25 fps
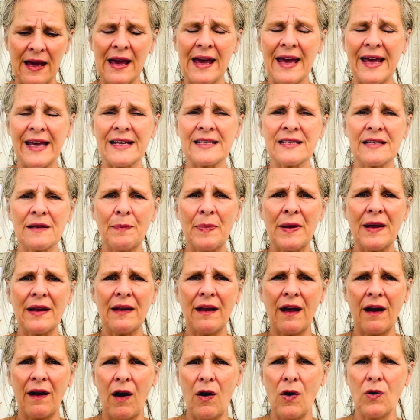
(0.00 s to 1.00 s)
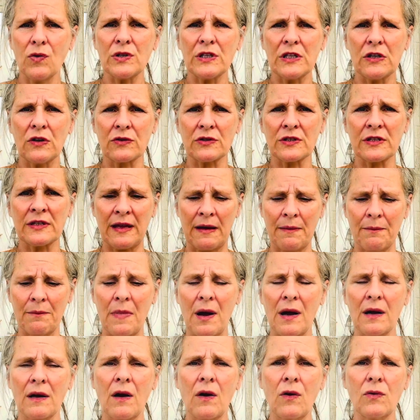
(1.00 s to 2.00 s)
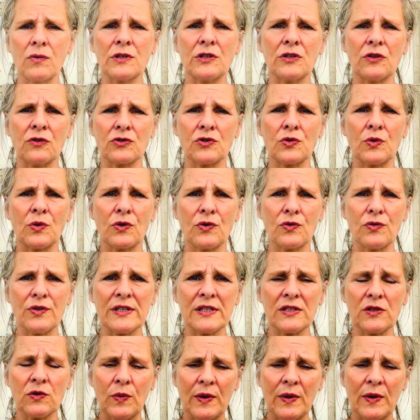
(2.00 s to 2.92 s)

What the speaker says: It's a bit like holding onto that mug, holding onto a crystal.